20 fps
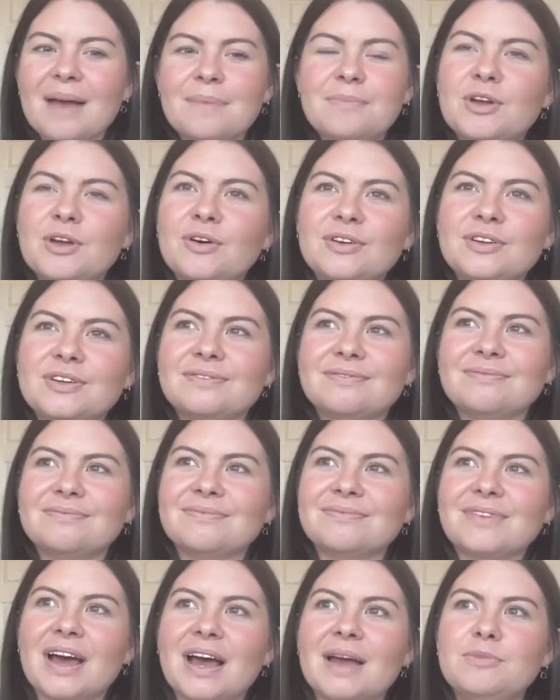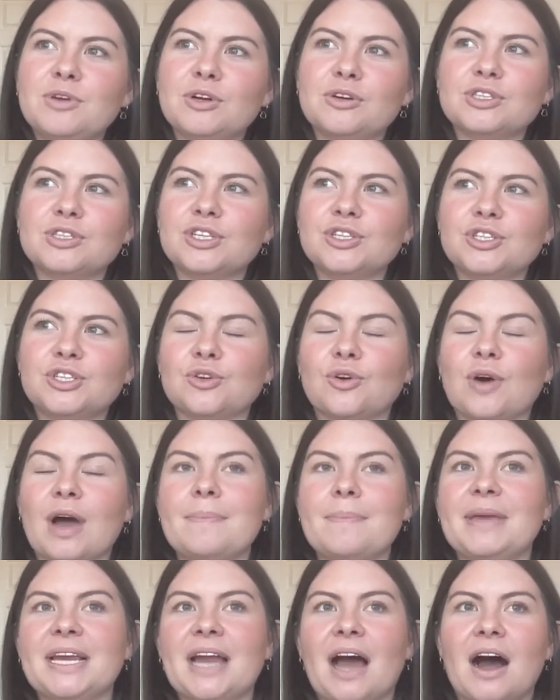I'm not too sure.
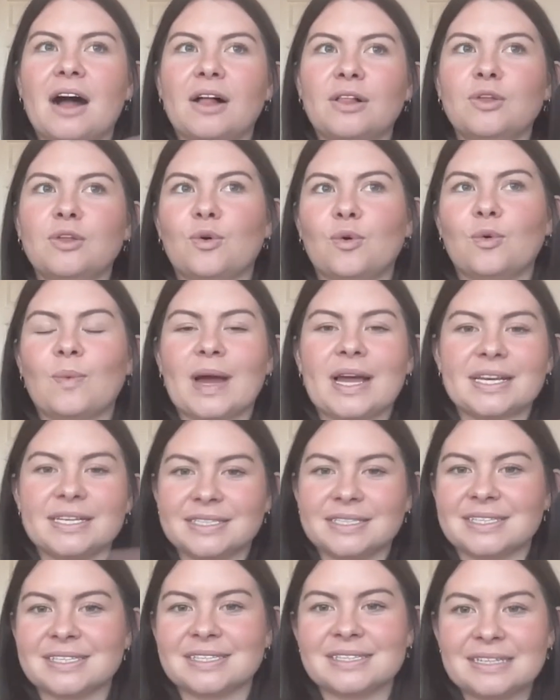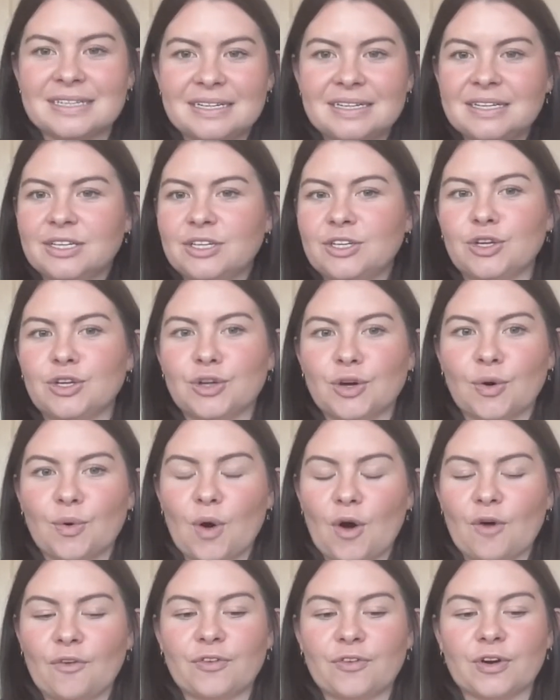I mean, I'll always, you know,
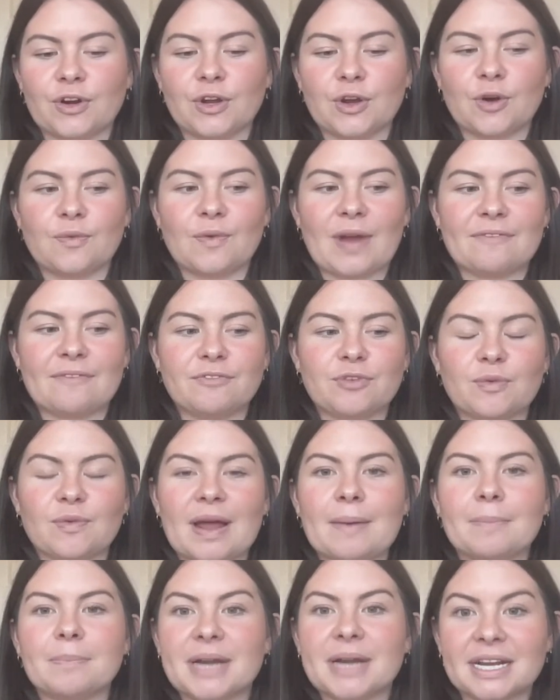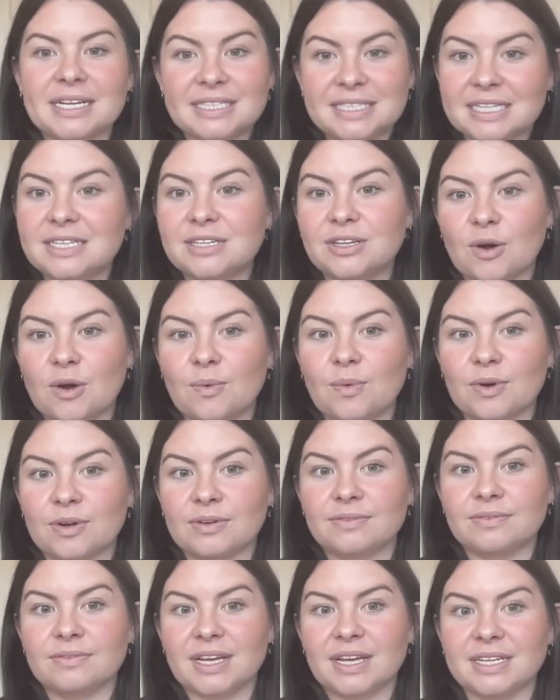offer and go round for round, but I did go
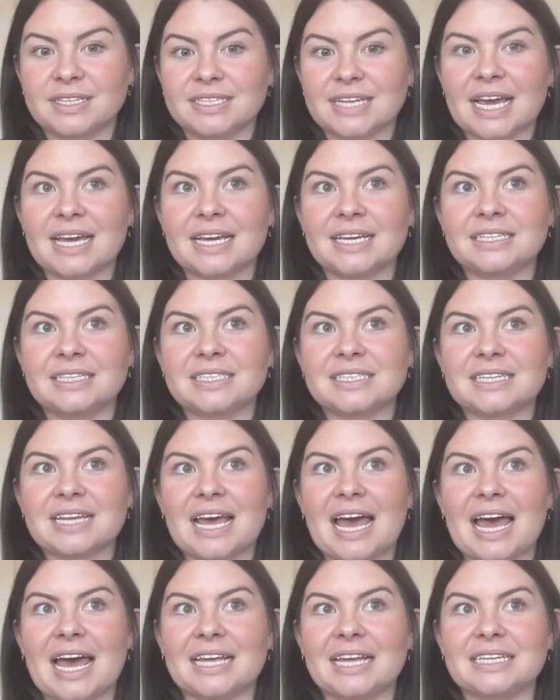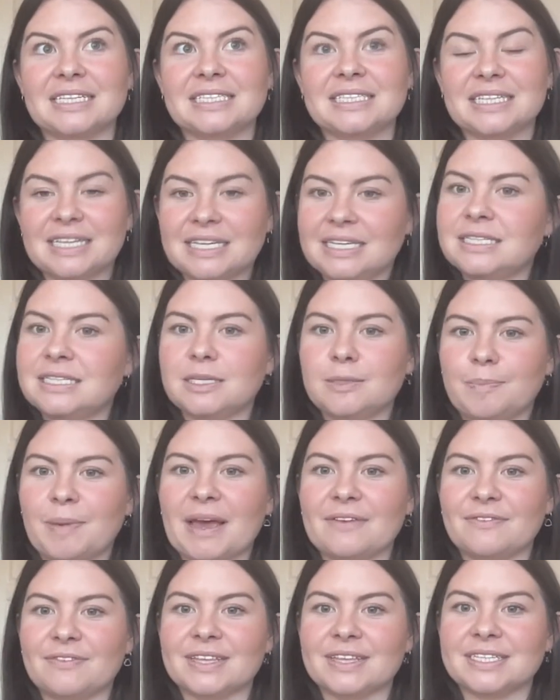on a date and he did
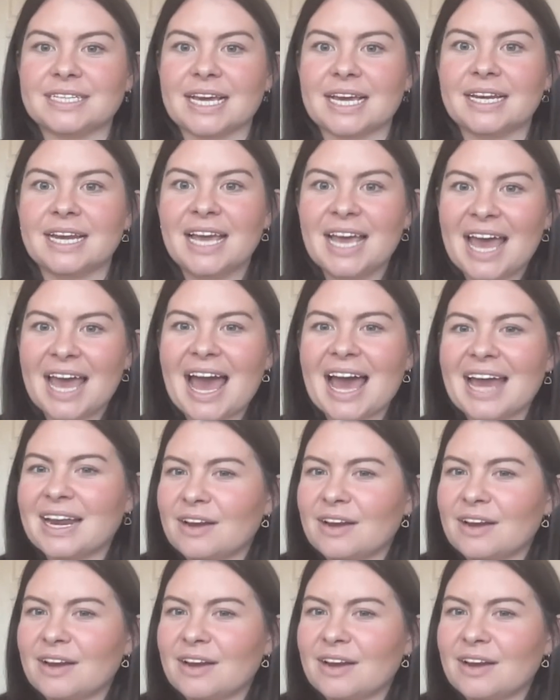pay for the date and